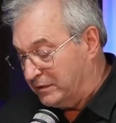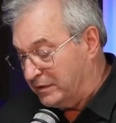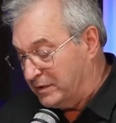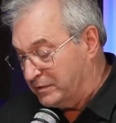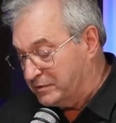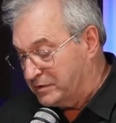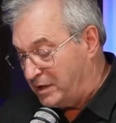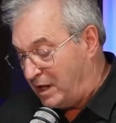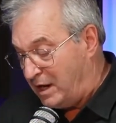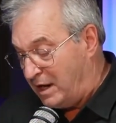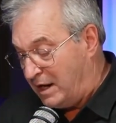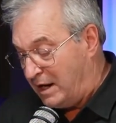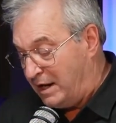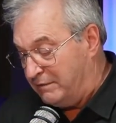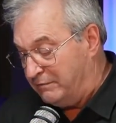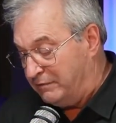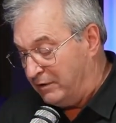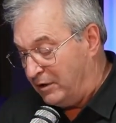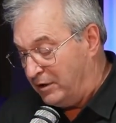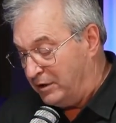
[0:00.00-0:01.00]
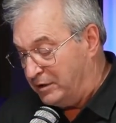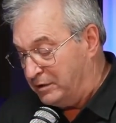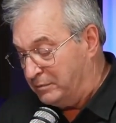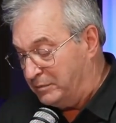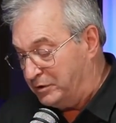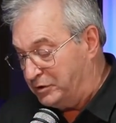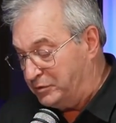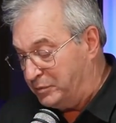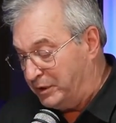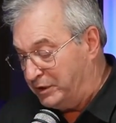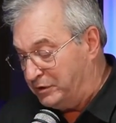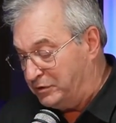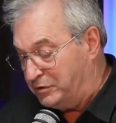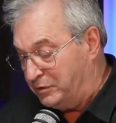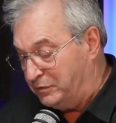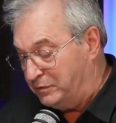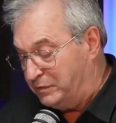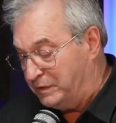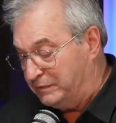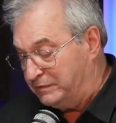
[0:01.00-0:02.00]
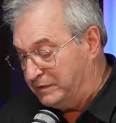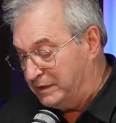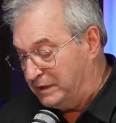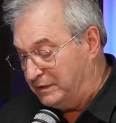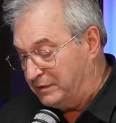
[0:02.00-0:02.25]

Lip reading: there's high volume between 250